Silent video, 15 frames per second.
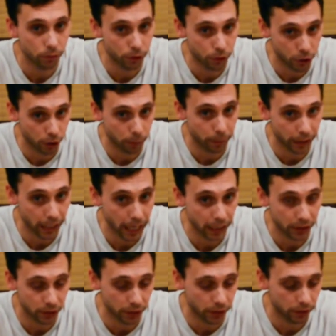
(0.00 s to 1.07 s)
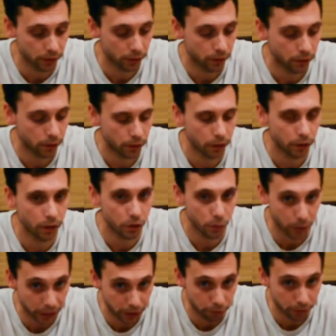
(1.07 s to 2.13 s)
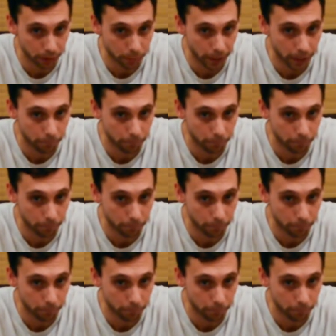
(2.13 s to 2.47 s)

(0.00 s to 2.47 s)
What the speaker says: shopping at Asda, £23.